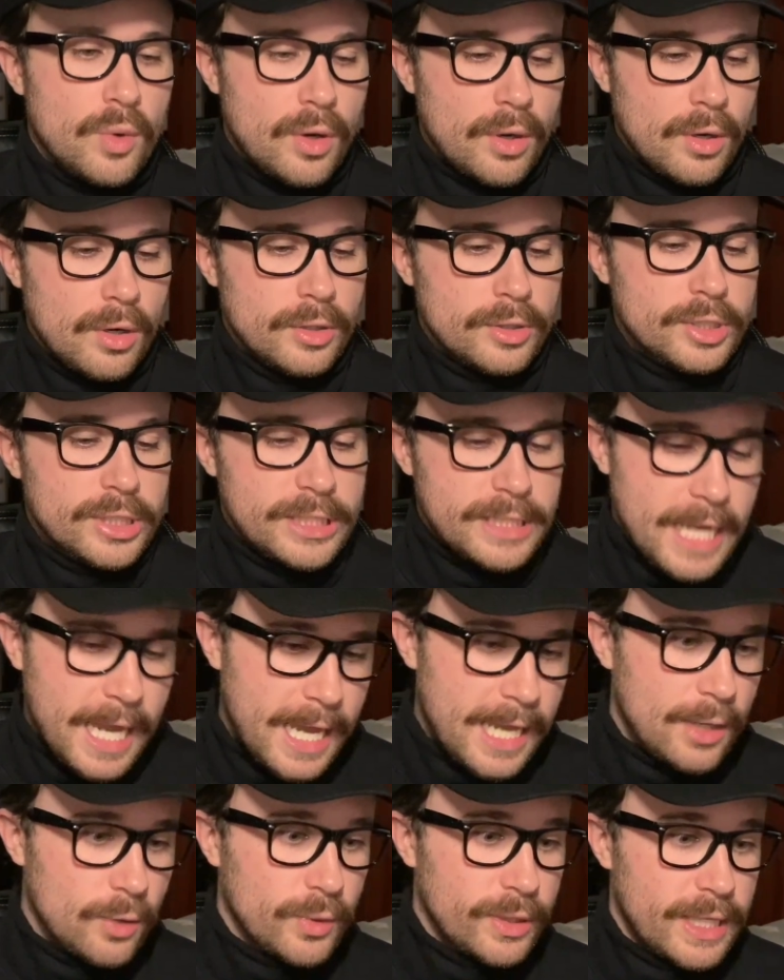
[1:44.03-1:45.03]
are
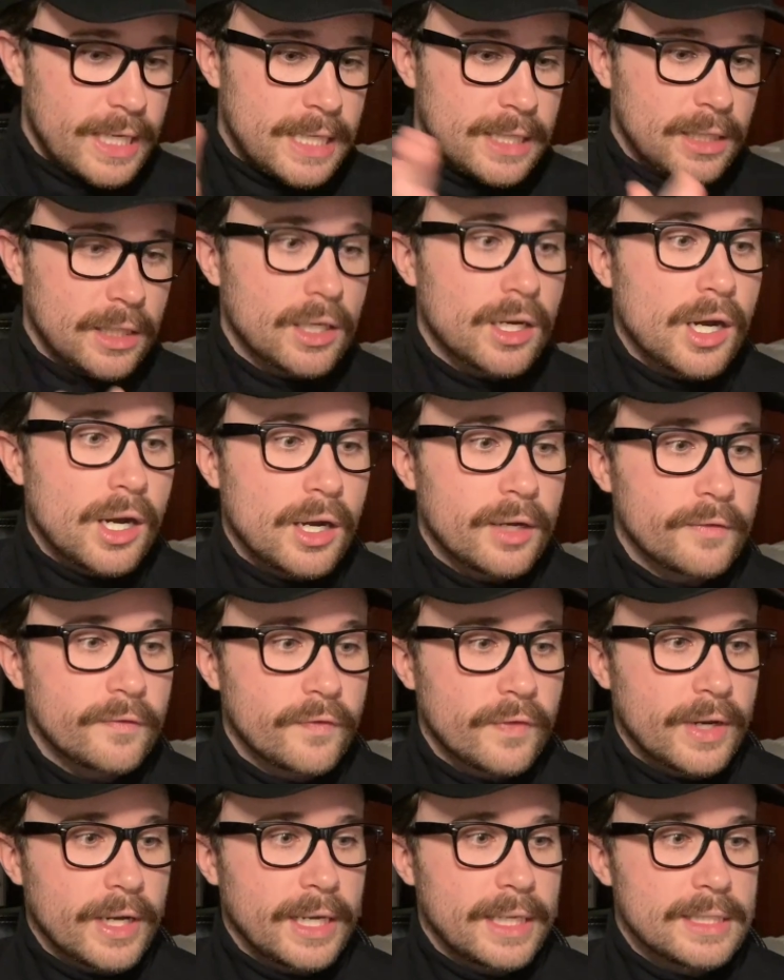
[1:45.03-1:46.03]
staying within the
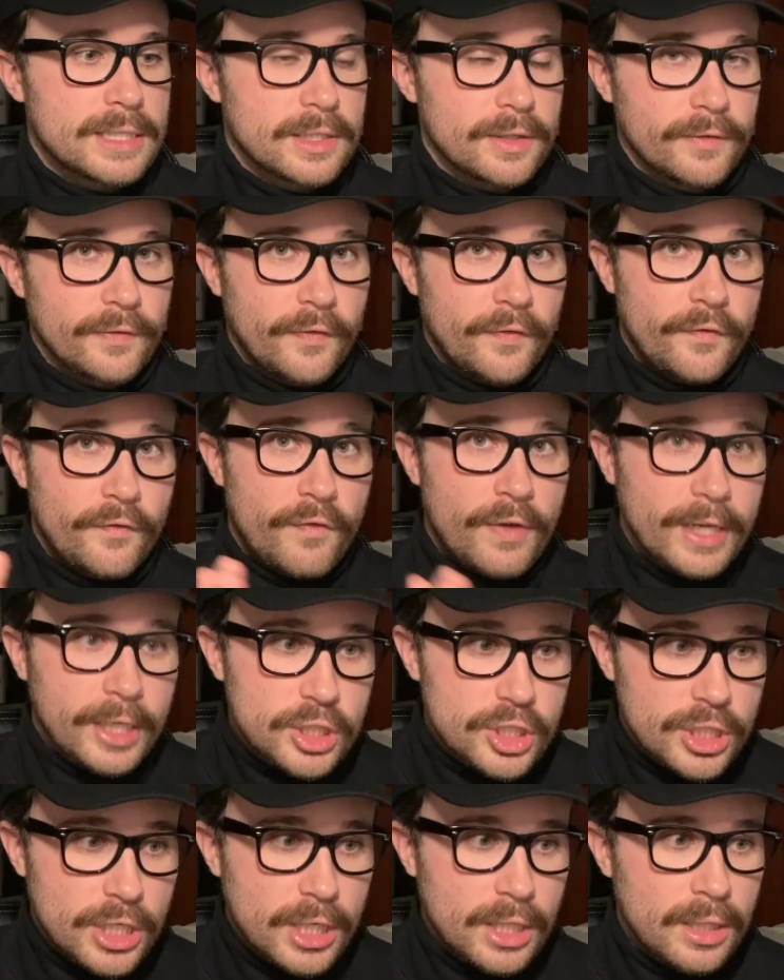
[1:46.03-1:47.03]
confines of
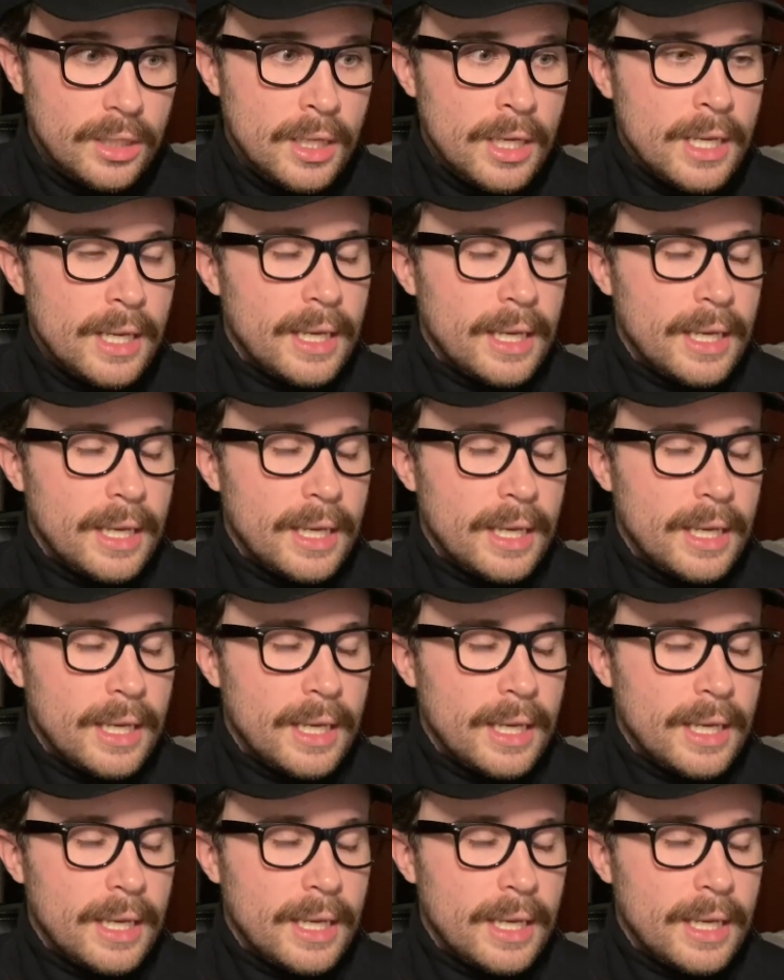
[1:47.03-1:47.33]
fiction